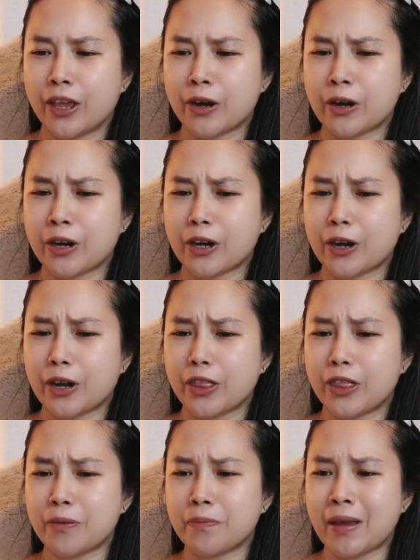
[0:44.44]

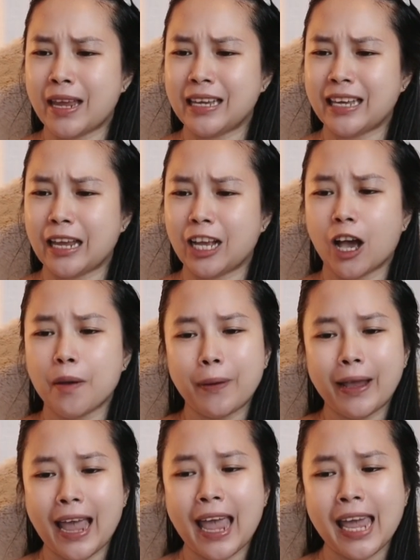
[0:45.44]
They're making
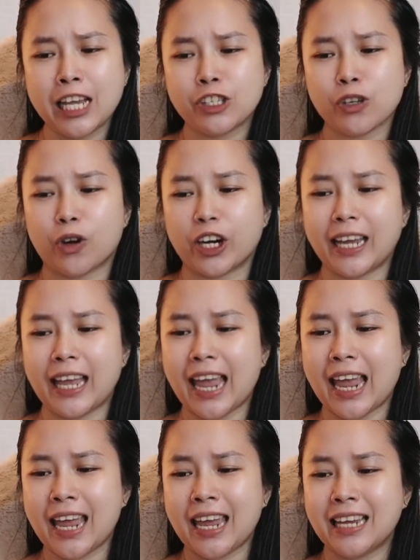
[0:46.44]
cupcakes or
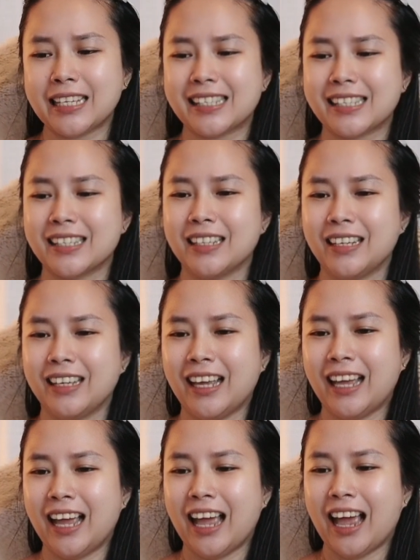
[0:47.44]
cakes.
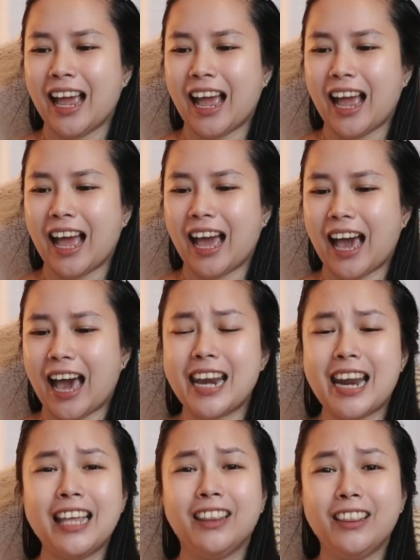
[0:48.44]

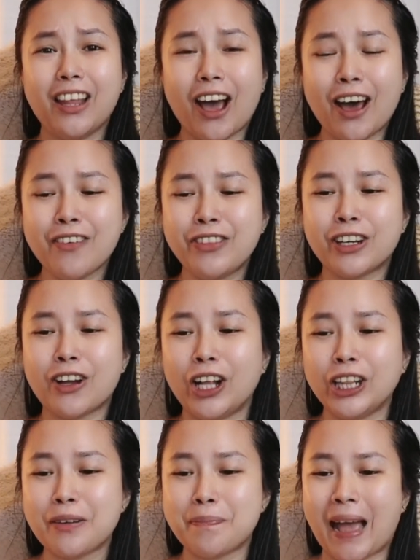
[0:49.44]
And I love the
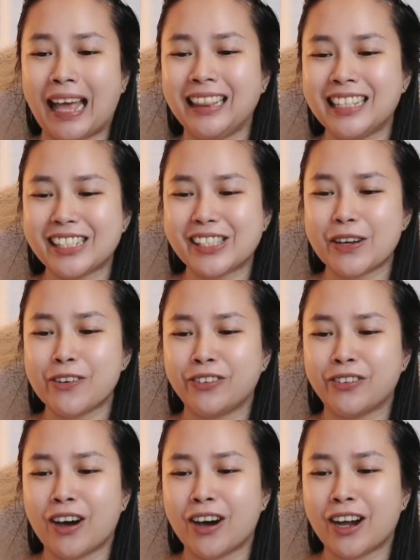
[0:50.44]
color palette so
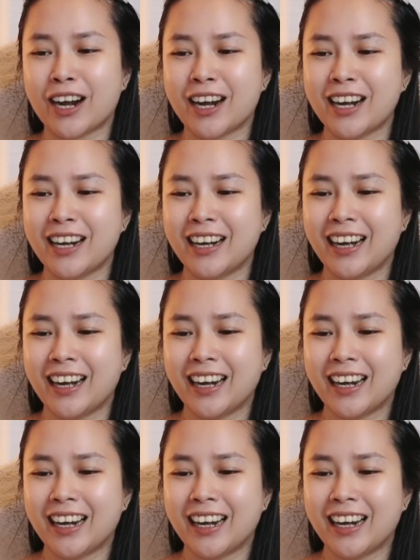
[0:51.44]
far.